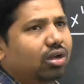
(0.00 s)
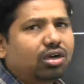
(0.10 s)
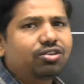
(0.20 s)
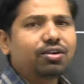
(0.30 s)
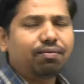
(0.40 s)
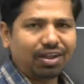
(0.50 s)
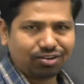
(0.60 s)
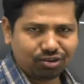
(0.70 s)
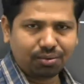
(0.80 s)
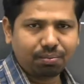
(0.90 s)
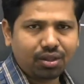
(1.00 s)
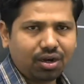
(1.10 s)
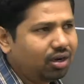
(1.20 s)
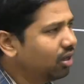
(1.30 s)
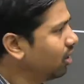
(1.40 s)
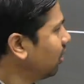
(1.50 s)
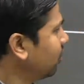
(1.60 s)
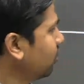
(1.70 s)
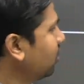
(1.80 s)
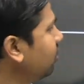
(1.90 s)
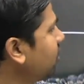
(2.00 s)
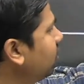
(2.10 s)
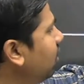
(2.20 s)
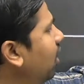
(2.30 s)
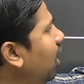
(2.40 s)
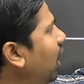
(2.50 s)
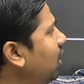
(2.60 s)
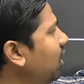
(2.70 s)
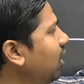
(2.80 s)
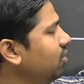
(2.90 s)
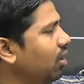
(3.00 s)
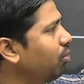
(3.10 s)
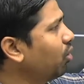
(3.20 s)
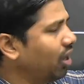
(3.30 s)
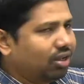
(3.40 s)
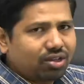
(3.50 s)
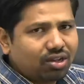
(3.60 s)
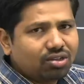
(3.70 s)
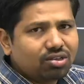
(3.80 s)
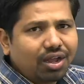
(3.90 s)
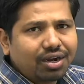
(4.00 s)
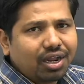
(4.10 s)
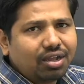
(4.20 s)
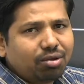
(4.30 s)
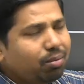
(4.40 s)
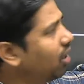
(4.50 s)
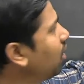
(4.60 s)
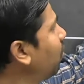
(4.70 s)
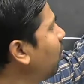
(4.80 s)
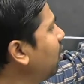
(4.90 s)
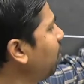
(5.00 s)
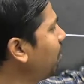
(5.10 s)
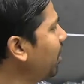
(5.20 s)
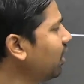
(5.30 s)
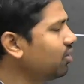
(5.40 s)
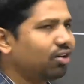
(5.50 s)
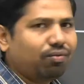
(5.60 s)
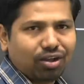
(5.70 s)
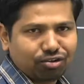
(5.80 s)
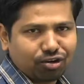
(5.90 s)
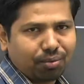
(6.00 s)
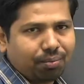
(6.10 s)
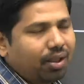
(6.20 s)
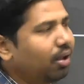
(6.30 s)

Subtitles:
Its reflection, right? So this is acting as about x-axis, this is acting as a mirror. What will be its reflection?